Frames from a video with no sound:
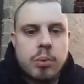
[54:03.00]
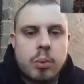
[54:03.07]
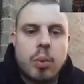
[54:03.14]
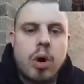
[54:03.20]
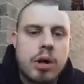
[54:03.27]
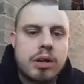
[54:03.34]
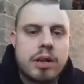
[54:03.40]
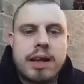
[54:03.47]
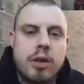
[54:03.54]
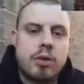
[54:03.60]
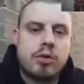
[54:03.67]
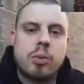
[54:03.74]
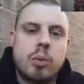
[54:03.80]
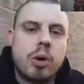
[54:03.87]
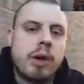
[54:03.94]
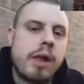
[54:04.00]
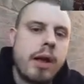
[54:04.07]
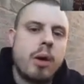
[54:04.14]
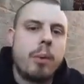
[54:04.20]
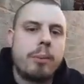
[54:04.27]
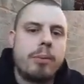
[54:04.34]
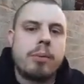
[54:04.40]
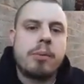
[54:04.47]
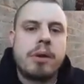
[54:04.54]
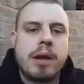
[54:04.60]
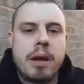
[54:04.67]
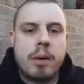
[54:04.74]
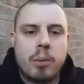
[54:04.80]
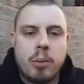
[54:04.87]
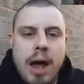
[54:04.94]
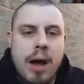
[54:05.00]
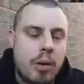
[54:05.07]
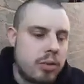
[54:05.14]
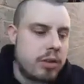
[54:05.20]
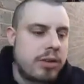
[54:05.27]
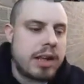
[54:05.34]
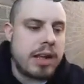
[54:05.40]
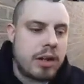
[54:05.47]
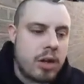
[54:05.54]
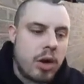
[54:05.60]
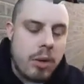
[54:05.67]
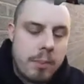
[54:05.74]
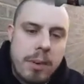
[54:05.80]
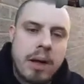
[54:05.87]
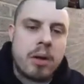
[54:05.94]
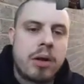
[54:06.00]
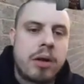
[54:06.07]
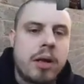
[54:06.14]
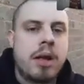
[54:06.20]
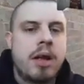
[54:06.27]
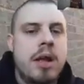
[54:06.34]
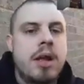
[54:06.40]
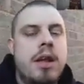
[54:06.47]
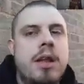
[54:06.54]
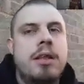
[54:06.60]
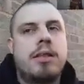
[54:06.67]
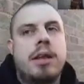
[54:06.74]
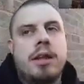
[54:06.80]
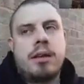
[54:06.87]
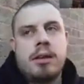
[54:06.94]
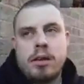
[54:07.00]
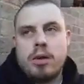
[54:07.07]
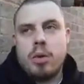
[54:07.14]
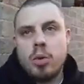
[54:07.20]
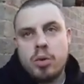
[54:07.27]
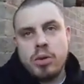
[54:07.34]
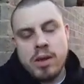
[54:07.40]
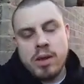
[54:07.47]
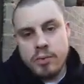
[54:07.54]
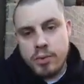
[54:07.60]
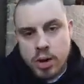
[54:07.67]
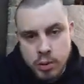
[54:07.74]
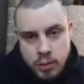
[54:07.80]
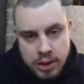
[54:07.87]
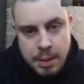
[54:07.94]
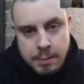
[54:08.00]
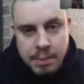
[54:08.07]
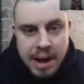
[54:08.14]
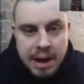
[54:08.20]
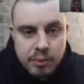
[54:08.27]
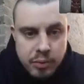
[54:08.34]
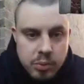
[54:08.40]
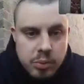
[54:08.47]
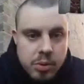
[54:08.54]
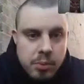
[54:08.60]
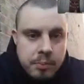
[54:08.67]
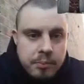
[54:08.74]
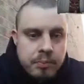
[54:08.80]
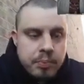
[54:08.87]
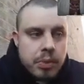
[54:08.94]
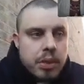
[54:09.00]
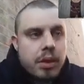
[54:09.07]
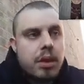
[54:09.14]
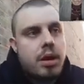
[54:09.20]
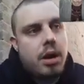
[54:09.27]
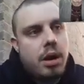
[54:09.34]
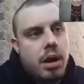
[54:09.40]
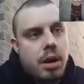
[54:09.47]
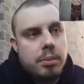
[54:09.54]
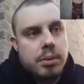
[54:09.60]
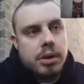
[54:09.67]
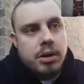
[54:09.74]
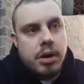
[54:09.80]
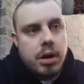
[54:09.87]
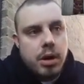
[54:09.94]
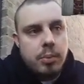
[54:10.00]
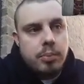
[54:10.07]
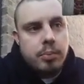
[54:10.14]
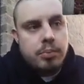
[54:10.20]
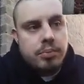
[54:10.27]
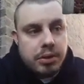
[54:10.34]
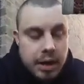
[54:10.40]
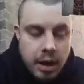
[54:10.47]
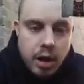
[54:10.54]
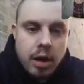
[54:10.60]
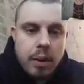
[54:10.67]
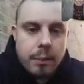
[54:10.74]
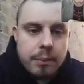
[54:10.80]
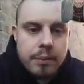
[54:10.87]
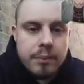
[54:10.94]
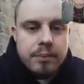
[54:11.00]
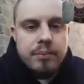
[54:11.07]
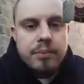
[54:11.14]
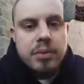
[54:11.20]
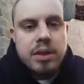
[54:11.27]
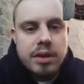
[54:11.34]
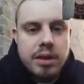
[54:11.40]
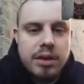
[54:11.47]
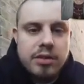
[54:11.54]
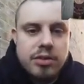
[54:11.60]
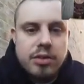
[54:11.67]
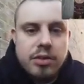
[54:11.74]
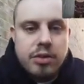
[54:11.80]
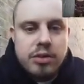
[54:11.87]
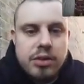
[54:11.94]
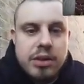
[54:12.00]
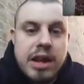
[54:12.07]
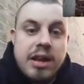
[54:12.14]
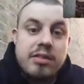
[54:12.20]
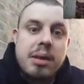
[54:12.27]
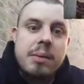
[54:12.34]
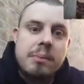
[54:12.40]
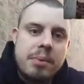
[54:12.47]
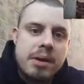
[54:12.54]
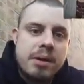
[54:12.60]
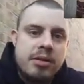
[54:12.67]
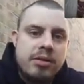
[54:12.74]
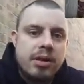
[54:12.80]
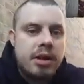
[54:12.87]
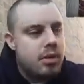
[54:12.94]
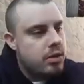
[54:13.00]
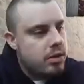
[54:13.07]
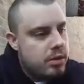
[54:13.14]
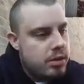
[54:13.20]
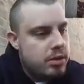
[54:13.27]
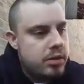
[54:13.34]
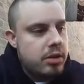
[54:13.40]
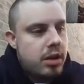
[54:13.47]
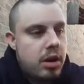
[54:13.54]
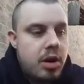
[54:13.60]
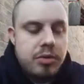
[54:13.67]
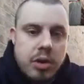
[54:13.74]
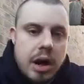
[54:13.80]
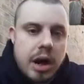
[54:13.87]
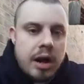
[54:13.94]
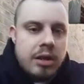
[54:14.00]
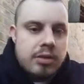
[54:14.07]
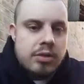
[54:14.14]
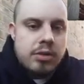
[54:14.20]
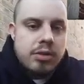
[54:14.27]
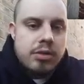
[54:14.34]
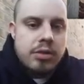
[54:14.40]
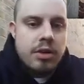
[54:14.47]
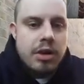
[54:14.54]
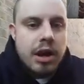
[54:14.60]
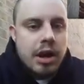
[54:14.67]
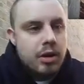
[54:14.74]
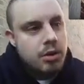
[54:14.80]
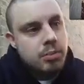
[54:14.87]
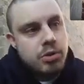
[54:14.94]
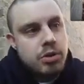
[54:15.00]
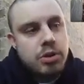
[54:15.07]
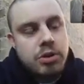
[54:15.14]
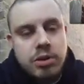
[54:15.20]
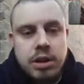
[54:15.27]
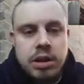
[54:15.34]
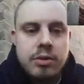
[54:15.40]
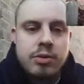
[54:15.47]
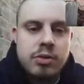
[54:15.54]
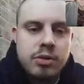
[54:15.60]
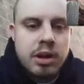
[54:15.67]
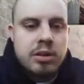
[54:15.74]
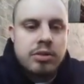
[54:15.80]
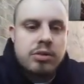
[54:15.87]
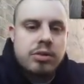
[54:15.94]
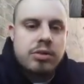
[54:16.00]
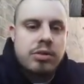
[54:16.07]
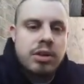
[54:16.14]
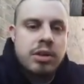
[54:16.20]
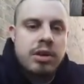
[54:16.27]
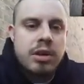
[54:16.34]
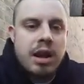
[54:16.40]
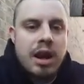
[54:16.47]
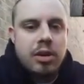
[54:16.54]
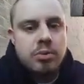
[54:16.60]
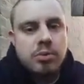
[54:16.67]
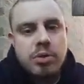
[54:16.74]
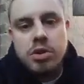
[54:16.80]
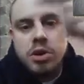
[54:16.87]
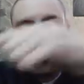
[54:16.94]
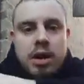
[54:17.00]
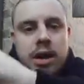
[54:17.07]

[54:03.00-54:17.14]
why the council won't help them and how did they go about it. Then all the info I'll get back from them, I'm gonna bring it up to the next MP and say, look, I've got answers. How come you can't give us answers? How come you can't